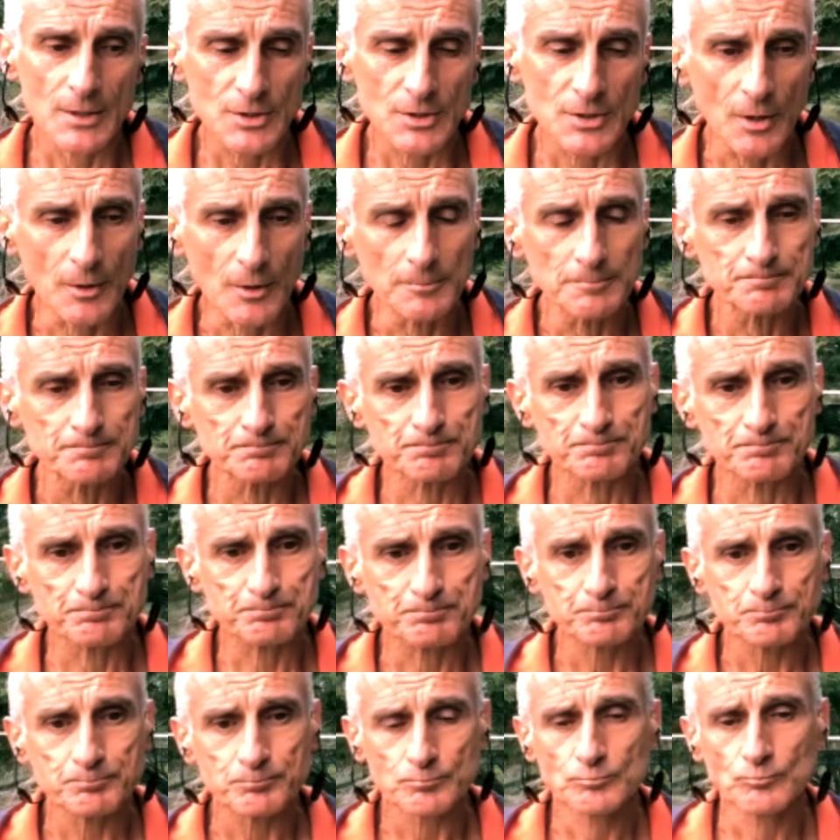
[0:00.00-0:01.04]
So
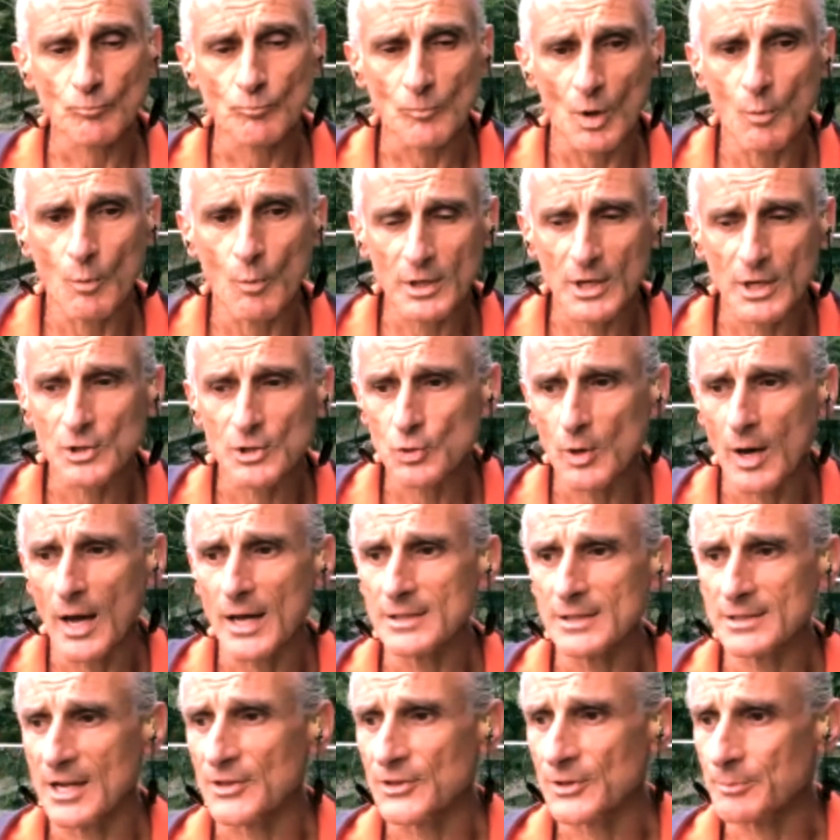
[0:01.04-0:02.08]
what I try
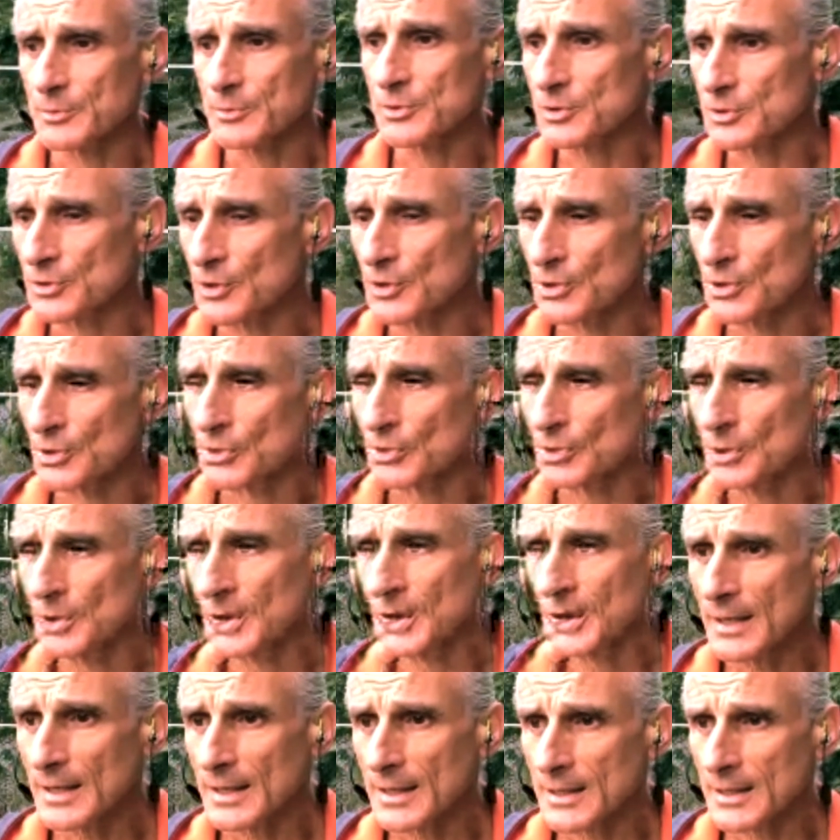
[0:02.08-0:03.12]
and get them to do
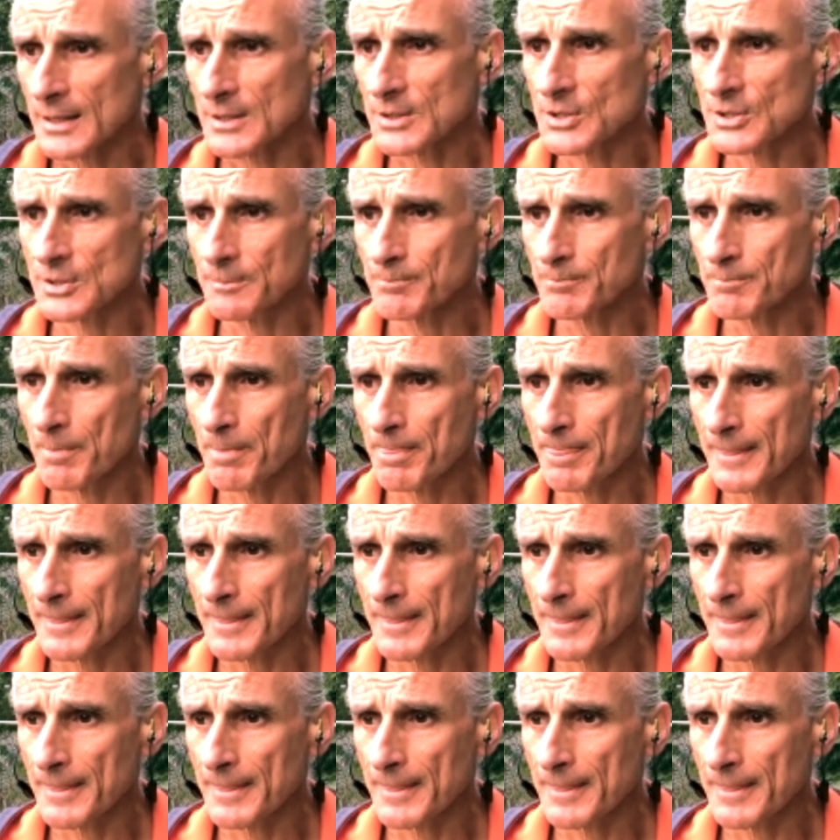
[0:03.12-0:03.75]
is